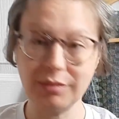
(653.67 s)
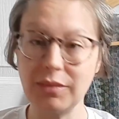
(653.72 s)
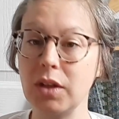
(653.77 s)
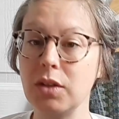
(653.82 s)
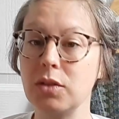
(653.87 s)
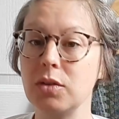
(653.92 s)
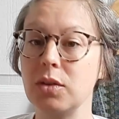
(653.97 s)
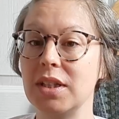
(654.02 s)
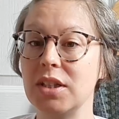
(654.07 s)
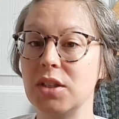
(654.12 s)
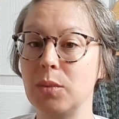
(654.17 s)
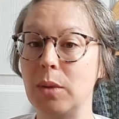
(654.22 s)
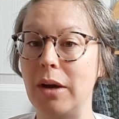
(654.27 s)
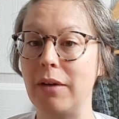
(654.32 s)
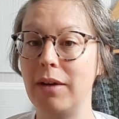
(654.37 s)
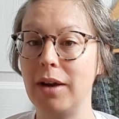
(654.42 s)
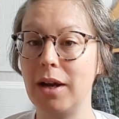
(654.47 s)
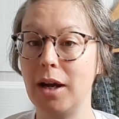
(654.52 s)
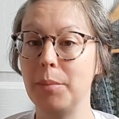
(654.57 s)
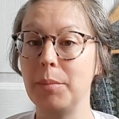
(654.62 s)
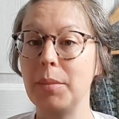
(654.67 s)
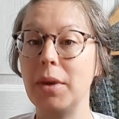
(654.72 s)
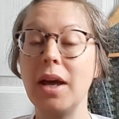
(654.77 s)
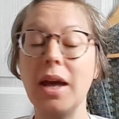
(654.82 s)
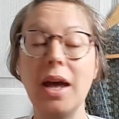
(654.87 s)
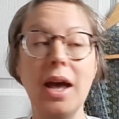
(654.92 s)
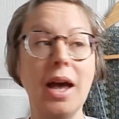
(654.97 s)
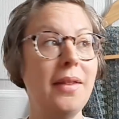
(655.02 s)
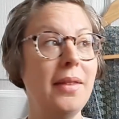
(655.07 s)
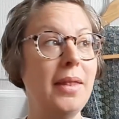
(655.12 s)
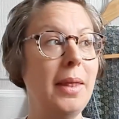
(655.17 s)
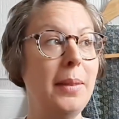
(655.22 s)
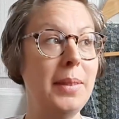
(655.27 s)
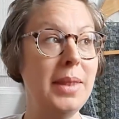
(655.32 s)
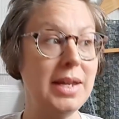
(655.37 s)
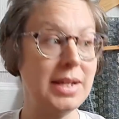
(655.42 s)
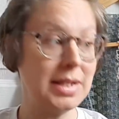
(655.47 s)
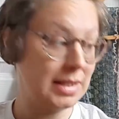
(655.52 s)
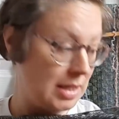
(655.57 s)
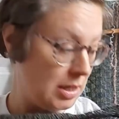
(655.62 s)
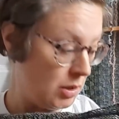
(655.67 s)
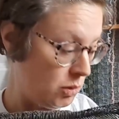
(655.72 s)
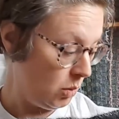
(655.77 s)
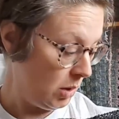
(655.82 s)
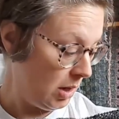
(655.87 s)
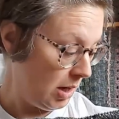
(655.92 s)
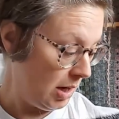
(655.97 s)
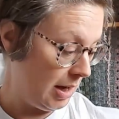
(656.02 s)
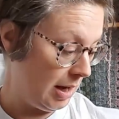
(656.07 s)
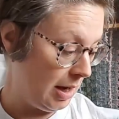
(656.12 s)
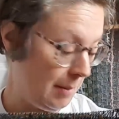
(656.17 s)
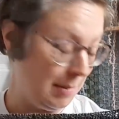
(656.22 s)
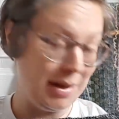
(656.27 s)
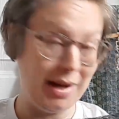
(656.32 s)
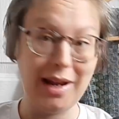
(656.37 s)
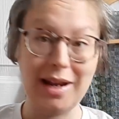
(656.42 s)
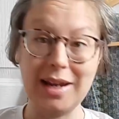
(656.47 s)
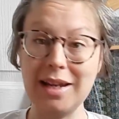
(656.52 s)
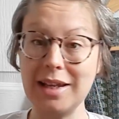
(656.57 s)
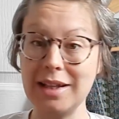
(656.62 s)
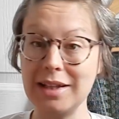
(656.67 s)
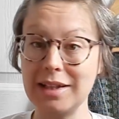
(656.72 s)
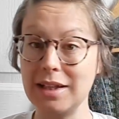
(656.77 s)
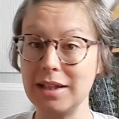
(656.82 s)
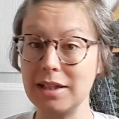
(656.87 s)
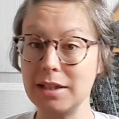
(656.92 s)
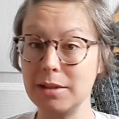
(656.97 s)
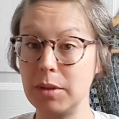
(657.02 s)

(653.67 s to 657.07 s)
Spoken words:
So this is where I am, and this is why I'm liking this,